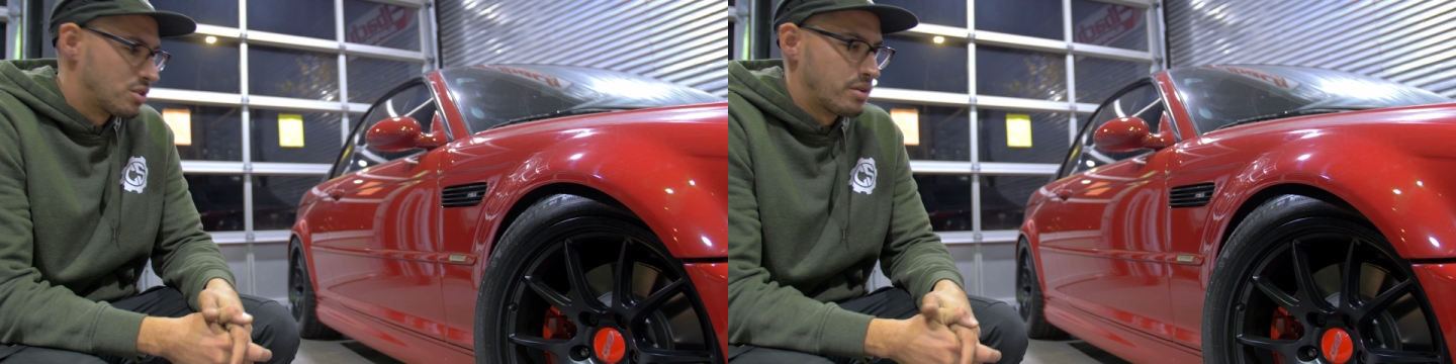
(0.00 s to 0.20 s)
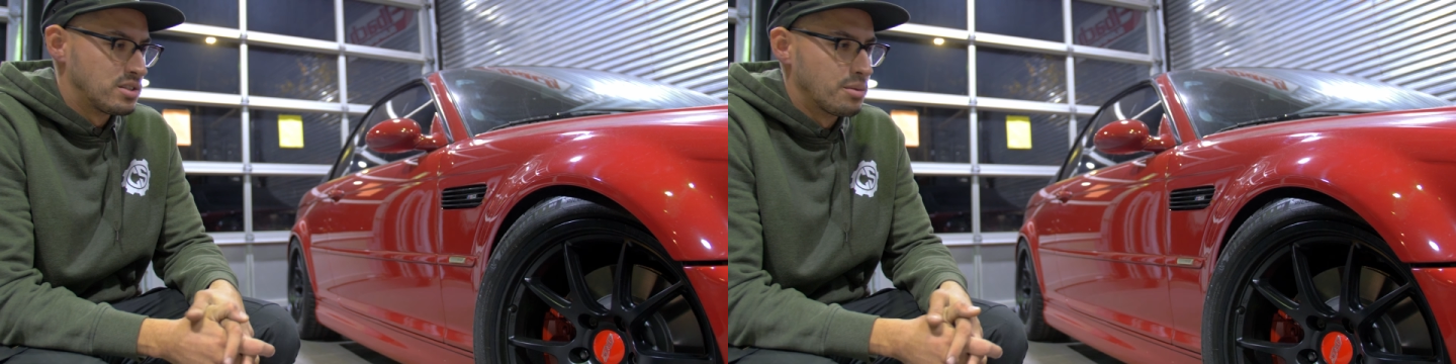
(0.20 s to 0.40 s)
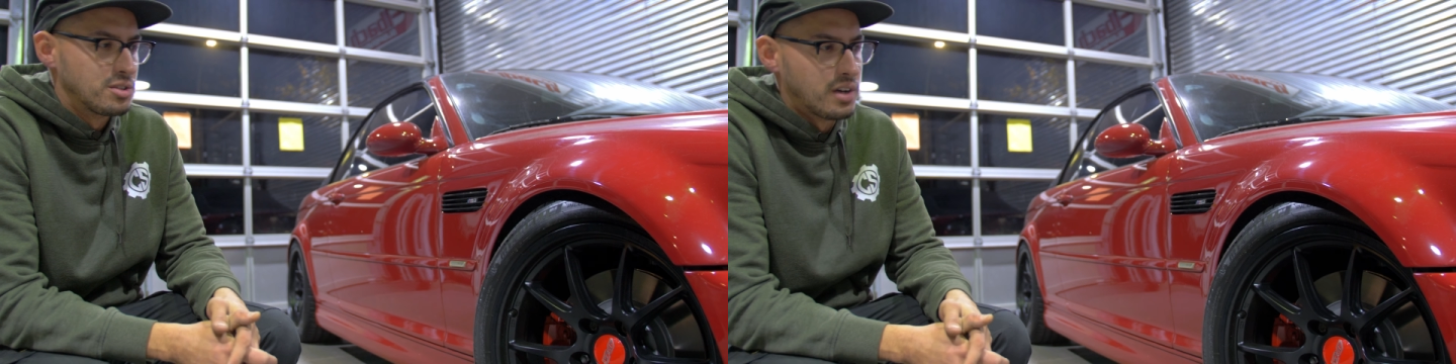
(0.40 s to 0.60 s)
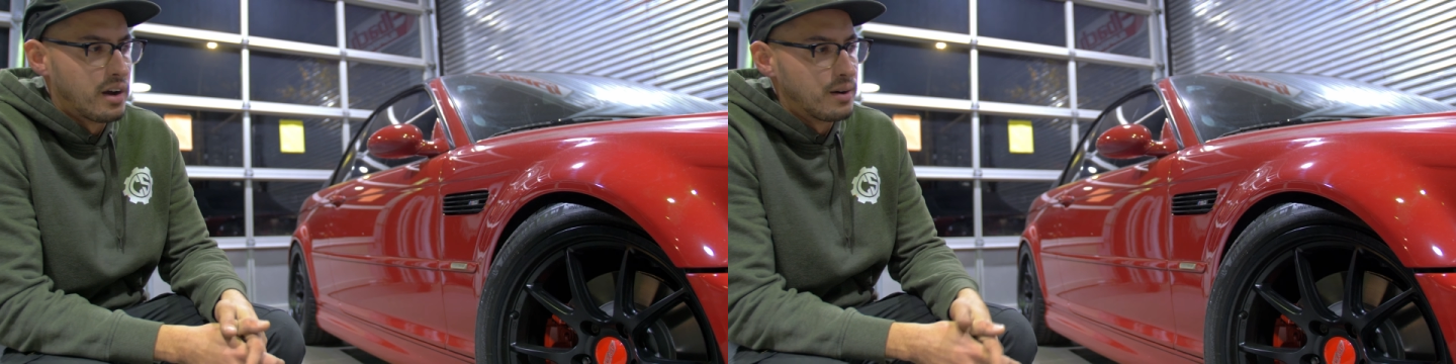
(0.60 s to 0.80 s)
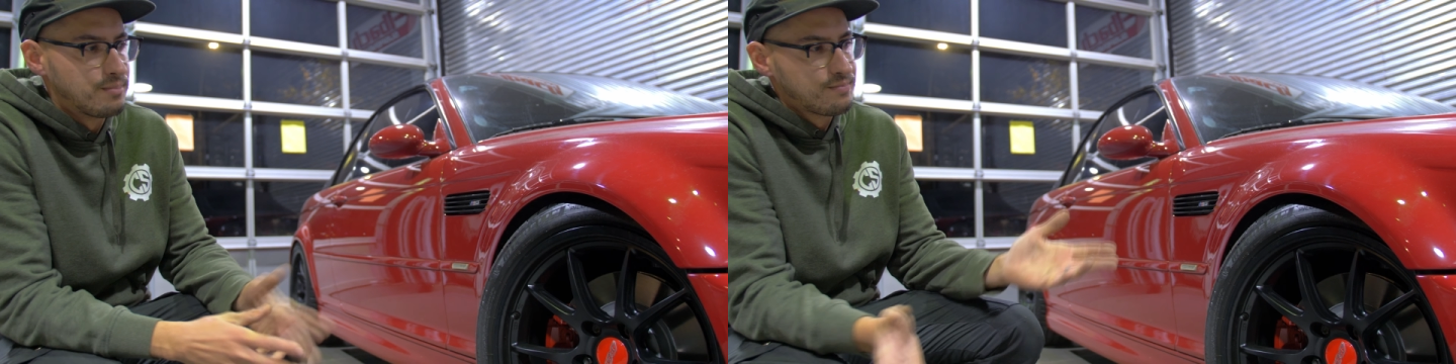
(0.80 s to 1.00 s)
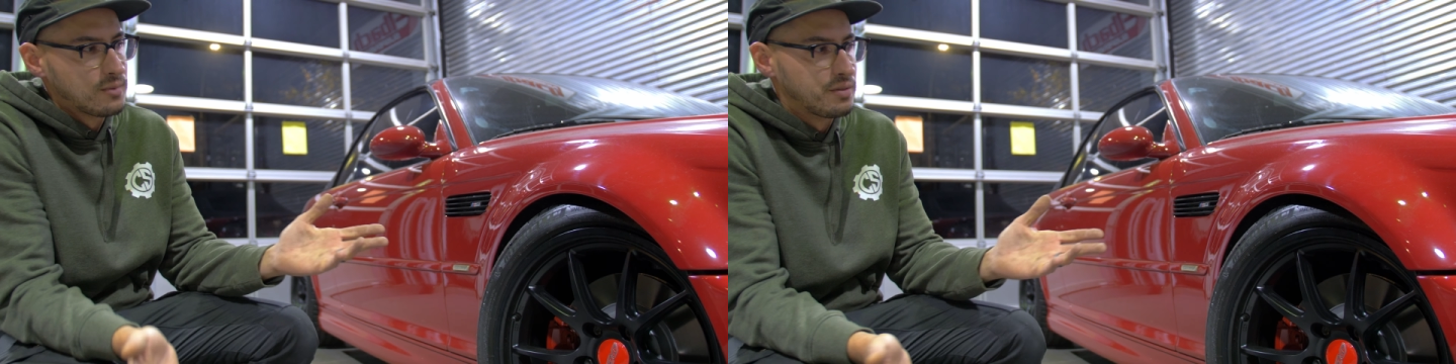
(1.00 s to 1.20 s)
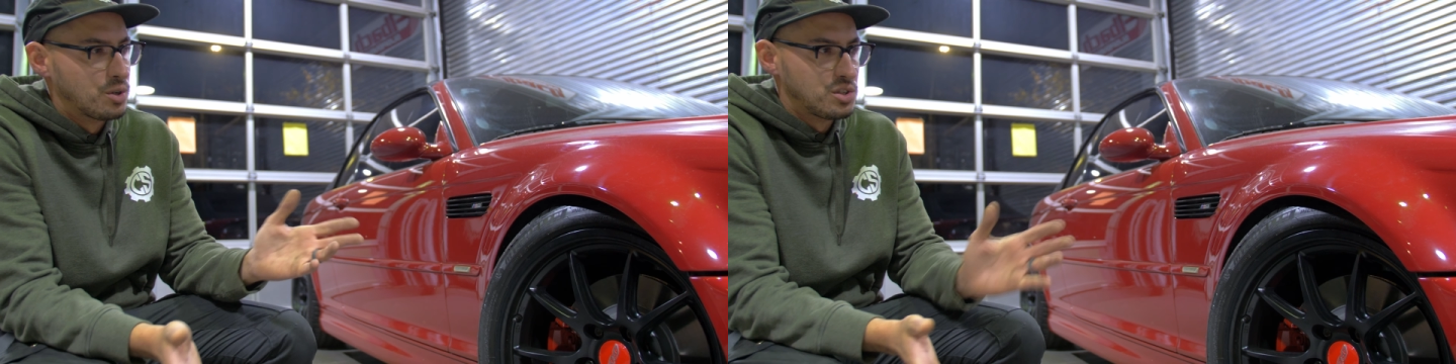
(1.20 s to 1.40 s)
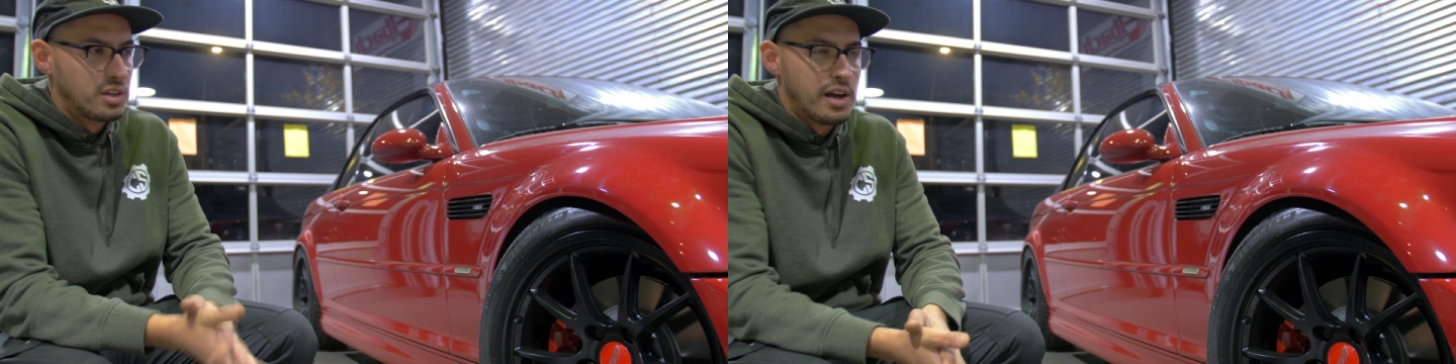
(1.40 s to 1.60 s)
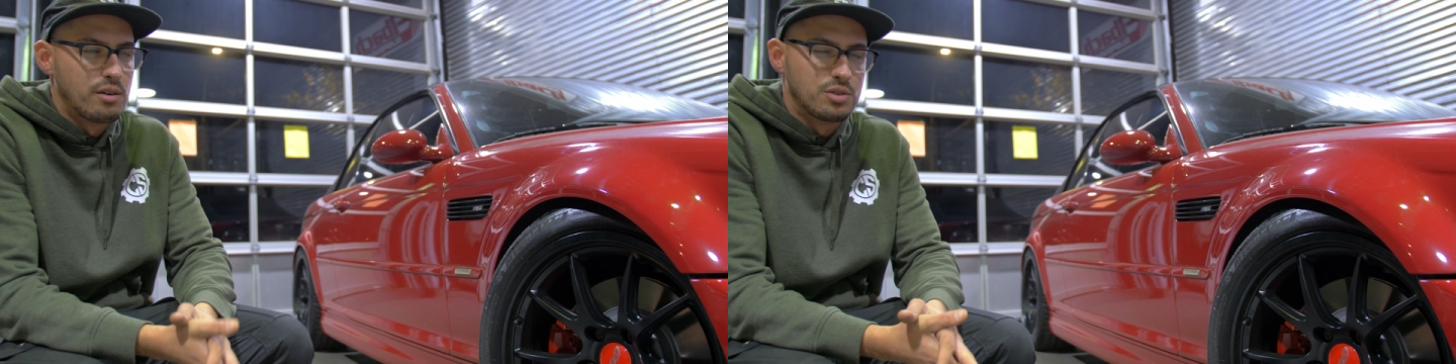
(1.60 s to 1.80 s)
is a great summer tire. Fortunately now